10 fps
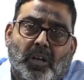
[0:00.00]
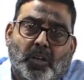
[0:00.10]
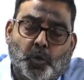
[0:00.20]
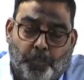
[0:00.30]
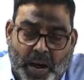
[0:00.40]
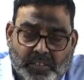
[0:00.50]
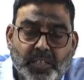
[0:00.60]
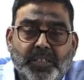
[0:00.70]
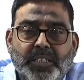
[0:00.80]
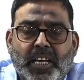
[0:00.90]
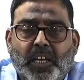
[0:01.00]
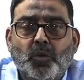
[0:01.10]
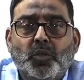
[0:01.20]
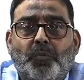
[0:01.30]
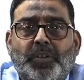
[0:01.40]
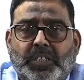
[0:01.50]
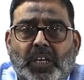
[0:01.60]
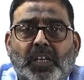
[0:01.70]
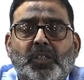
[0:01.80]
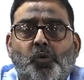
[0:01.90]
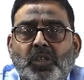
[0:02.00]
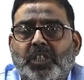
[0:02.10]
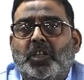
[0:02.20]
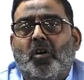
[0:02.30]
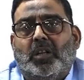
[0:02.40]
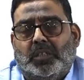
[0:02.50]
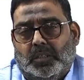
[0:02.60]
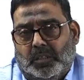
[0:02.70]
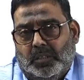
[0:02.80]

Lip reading: So Parsons is accused of status quo ideologies.